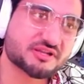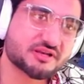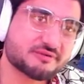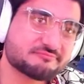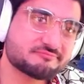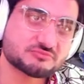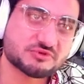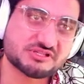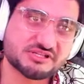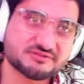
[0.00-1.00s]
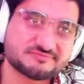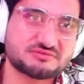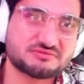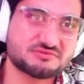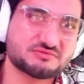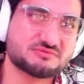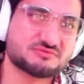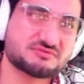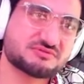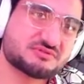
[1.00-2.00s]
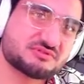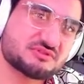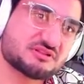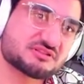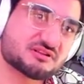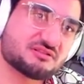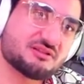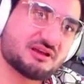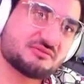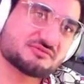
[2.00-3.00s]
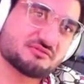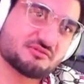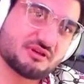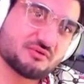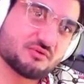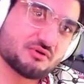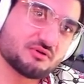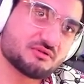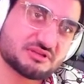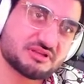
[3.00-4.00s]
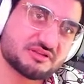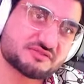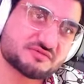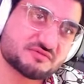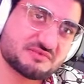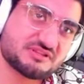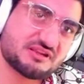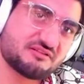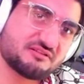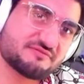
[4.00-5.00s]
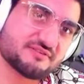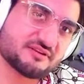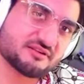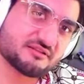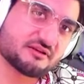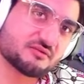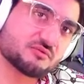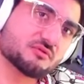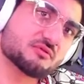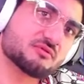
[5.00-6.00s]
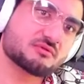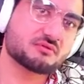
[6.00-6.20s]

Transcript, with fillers: time. What is it? Ooh, there's lots of clowns on that wall. Kids were terrified of that wall.